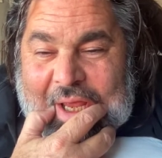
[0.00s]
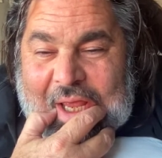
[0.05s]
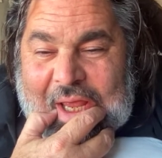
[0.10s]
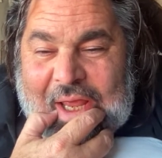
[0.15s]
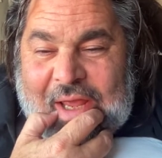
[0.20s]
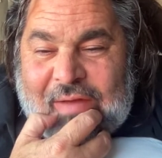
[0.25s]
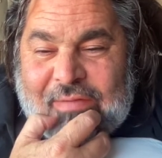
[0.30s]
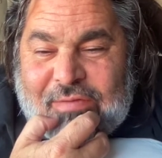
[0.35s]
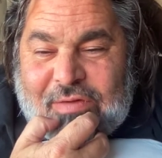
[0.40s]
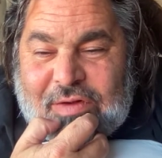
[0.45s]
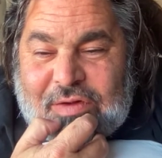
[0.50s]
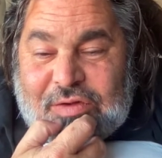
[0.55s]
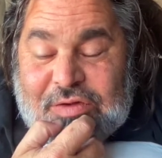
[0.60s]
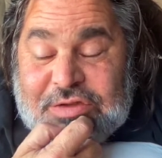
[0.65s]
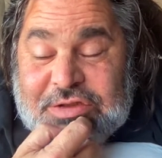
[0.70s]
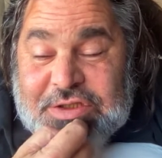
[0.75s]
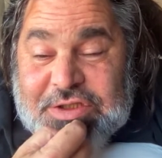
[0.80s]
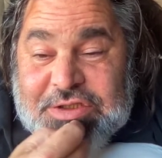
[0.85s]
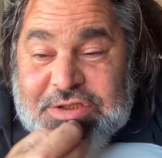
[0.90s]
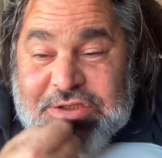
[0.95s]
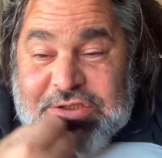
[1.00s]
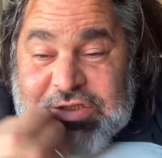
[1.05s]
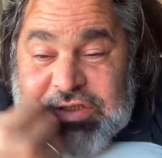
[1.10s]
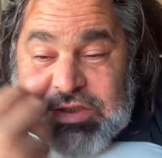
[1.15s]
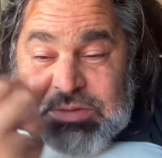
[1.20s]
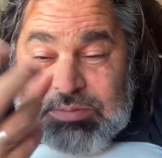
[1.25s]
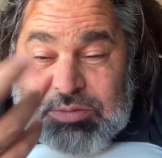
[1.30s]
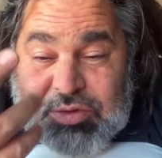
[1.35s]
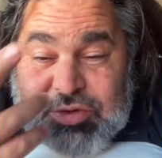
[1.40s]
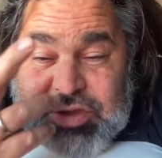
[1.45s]
evolution is just
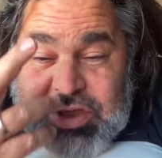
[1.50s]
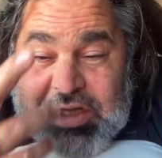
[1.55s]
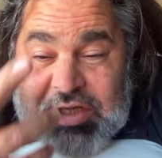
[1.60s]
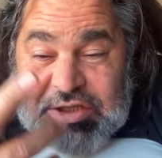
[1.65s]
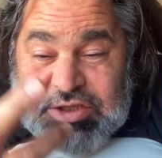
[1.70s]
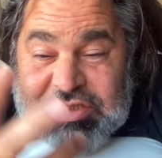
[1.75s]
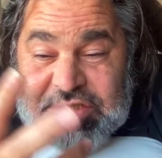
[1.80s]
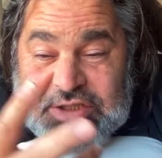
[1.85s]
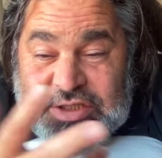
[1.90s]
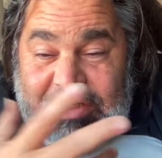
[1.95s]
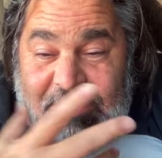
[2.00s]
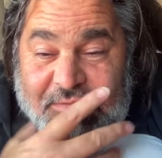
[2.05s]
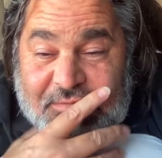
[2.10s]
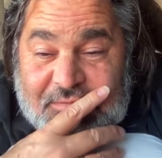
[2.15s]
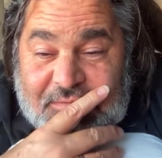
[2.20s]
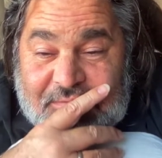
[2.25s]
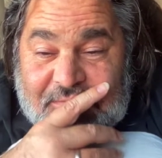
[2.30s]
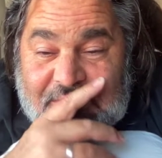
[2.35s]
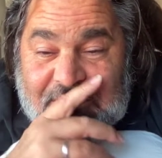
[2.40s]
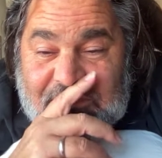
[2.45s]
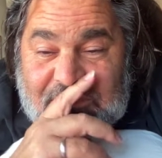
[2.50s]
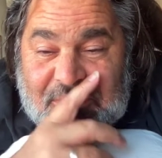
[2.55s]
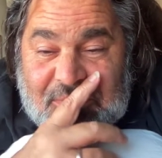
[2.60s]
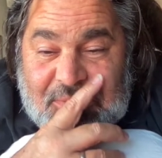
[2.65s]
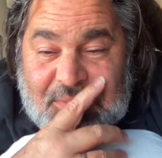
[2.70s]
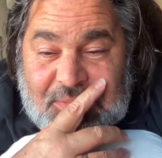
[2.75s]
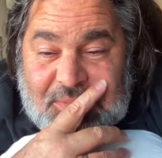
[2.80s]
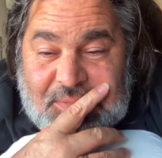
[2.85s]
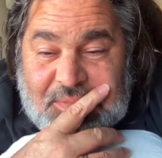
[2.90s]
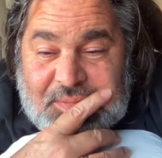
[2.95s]
the mutation of
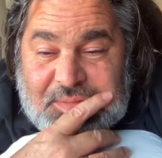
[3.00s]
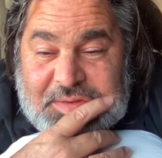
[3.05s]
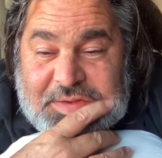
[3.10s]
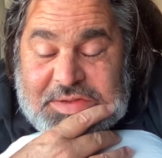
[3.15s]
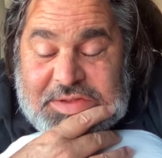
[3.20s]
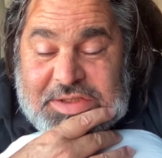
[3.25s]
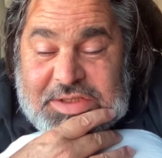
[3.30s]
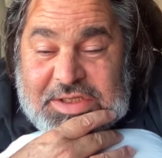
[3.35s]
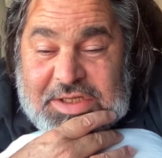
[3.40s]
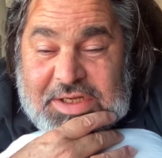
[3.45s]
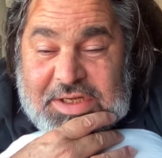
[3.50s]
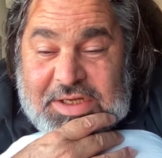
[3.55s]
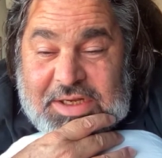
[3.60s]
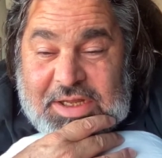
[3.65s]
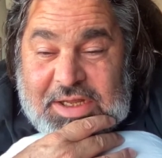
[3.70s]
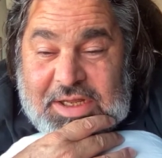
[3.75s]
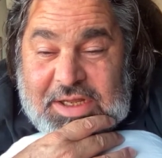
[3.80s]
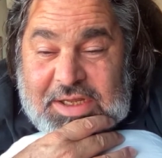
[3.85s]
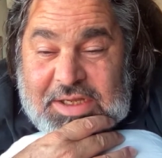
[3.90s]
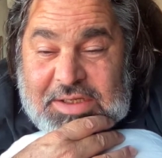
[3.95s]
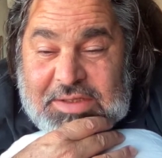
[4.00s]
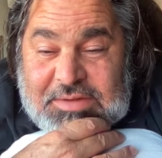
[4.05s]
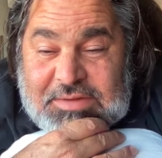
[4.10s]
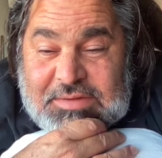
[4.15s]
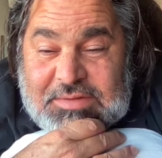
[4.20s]
the DNA.